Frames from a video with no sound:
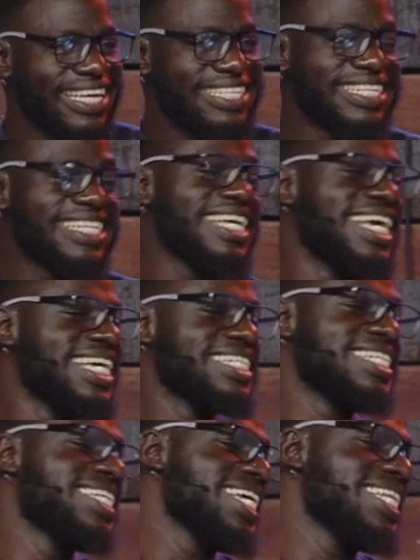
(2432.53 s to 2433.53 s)

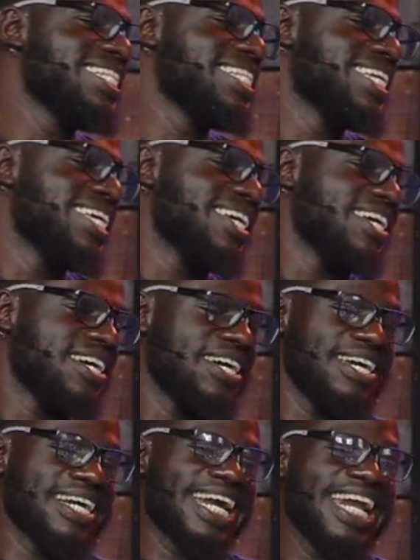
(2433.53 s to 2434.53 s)
Isn't it
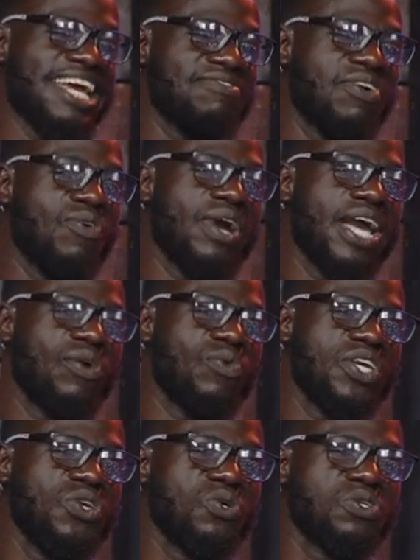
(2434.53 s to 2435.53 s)
a clever way
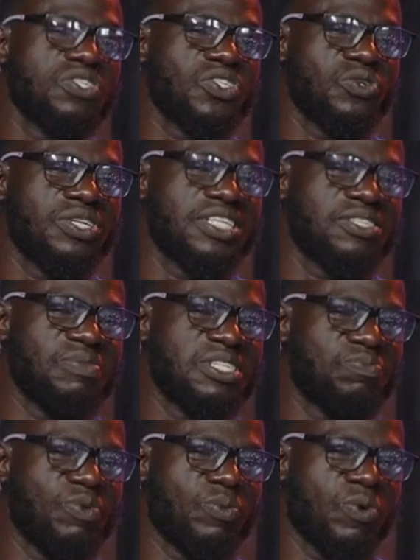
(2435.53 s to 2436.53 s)
we use to
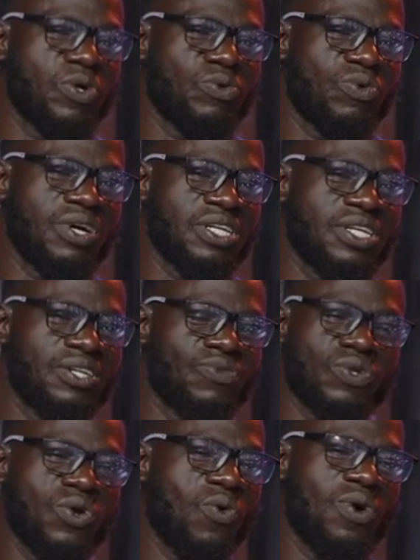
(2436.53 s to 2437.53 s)
dismiss people when
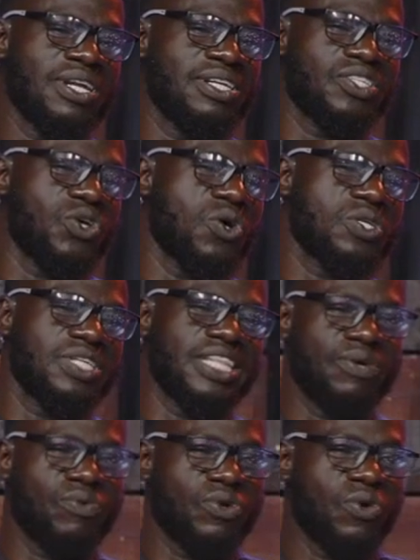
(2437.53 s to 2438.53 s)
we don't want to talk to
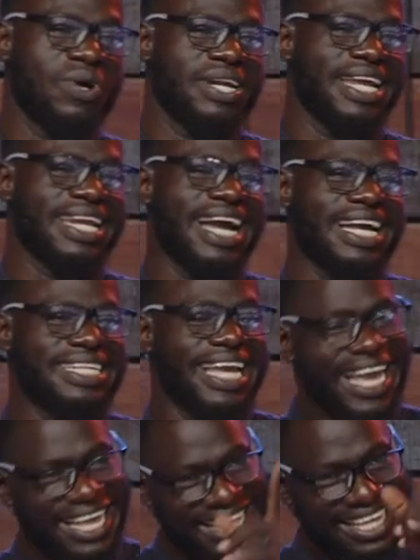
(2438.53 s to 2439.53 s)
them, we don't want to encourage.
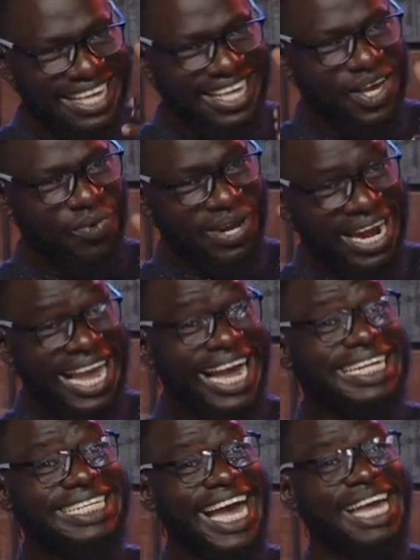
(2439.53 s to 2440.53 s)
Hey, when I
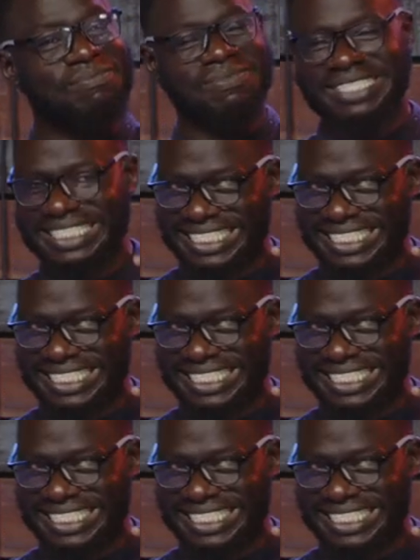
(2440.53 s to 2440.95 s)
got time,